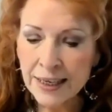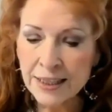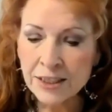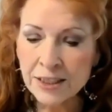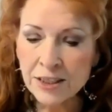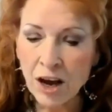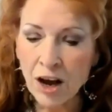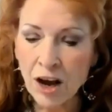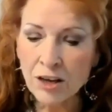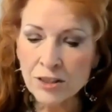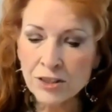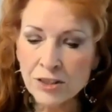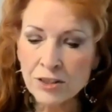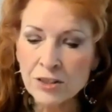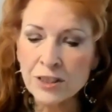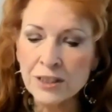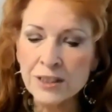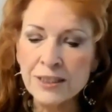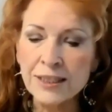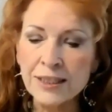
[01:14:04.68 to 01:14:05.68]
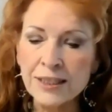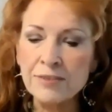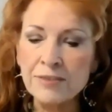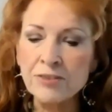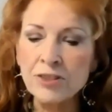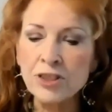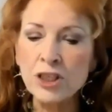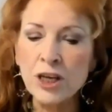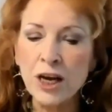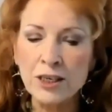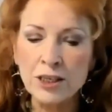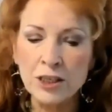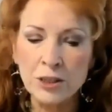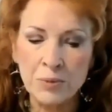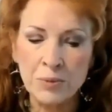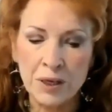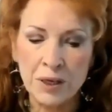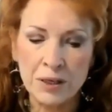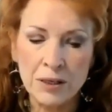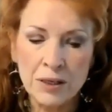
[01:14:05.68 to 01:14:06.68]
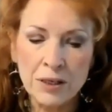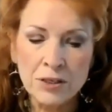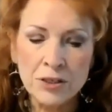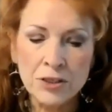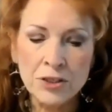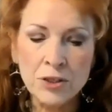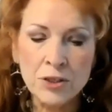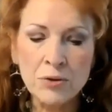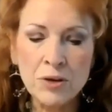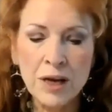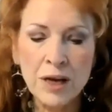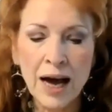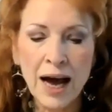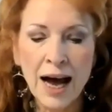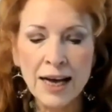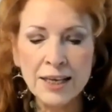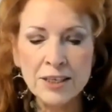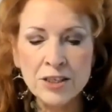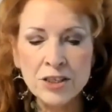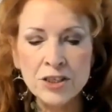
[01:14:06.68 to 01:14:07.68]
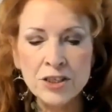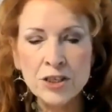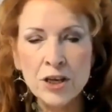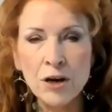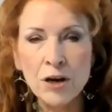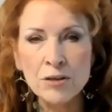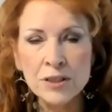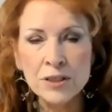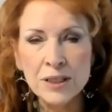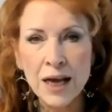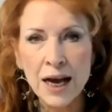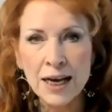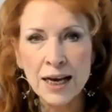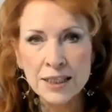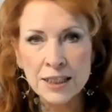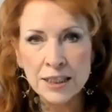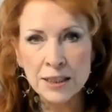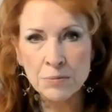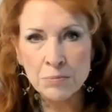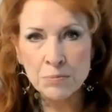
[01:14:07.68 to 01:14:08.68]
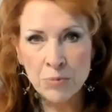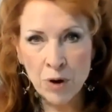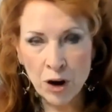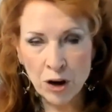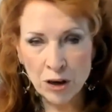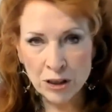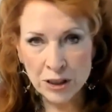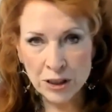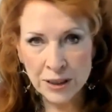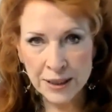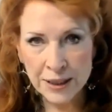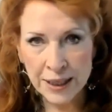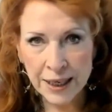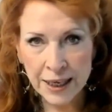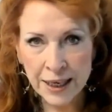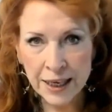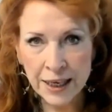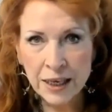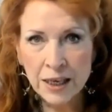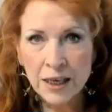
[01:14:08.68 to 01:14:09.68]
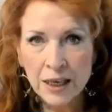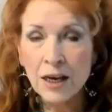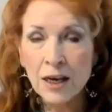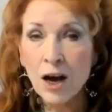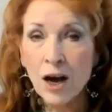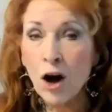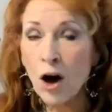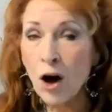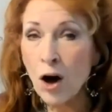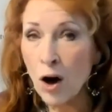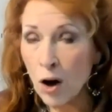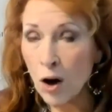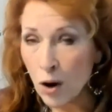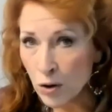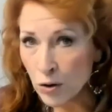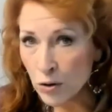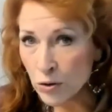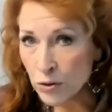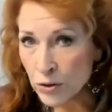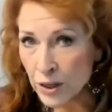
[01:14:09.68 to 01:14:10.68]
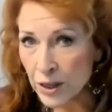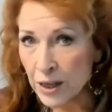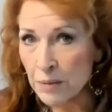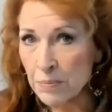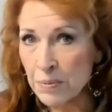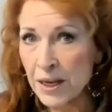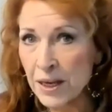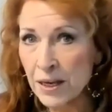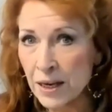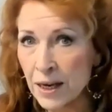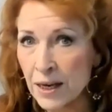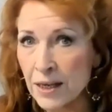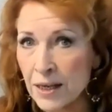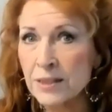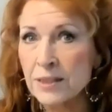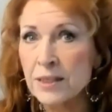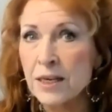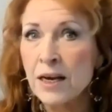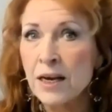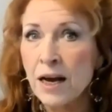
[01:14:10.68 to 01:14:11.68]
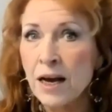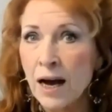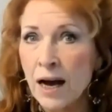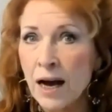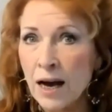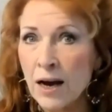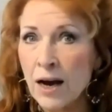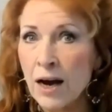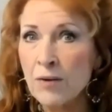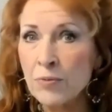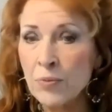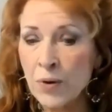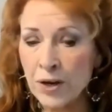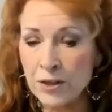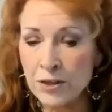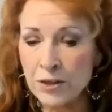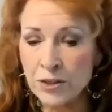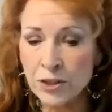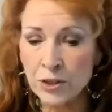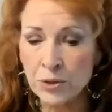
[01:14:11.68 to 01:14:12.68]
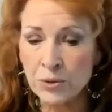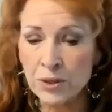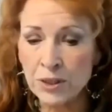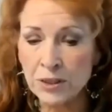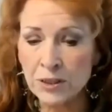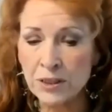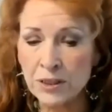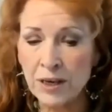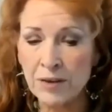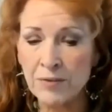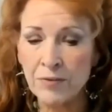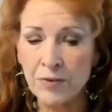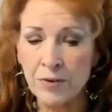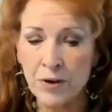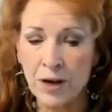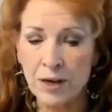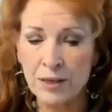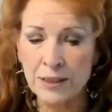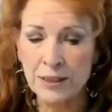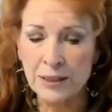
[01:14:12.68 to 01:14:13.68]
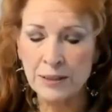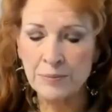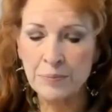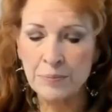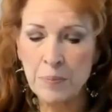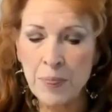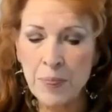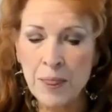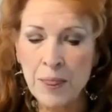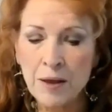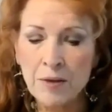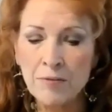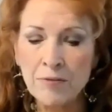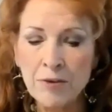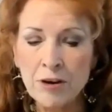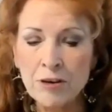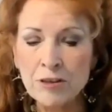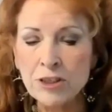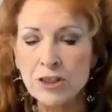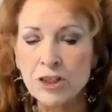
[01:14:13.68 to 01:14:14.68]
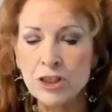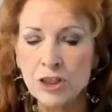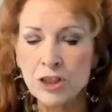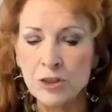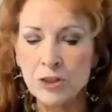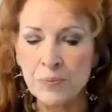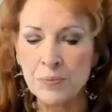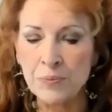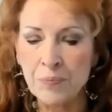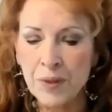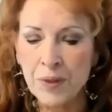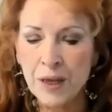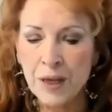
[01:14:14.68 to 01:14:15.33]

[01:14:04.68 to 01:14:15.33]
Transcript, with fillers: is also the seat of judgment. So God shows us mercy only because of what Yeshua has done for us. Verse 2